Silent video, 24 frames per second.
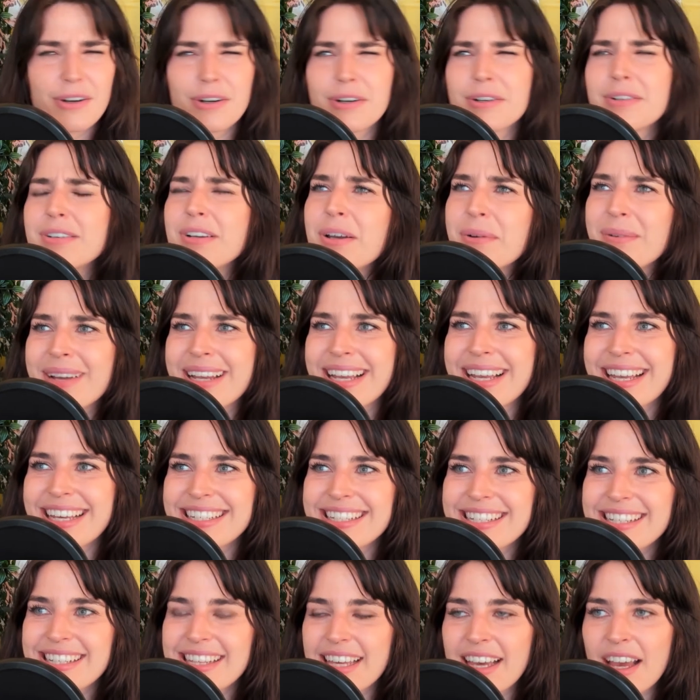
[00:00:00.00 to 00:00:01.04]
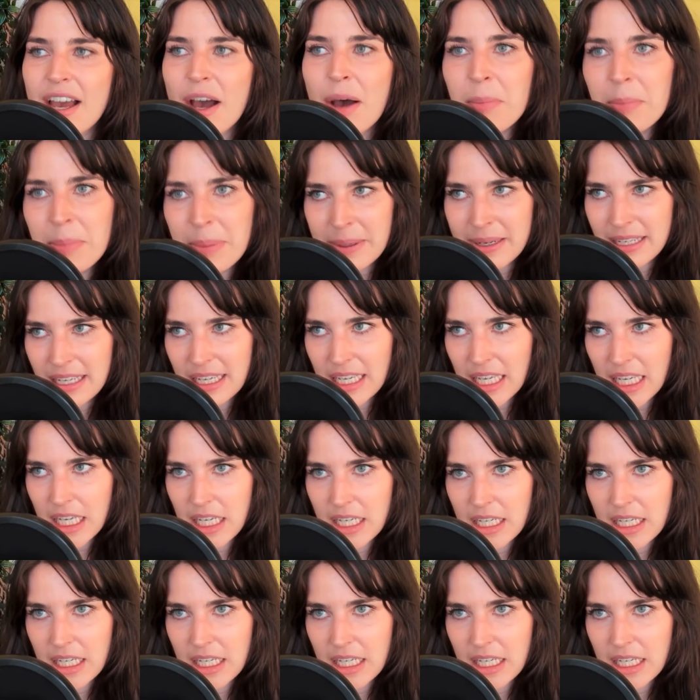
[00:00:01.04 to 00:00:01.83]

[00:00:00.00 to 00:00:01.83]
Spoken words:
or no, I guess the company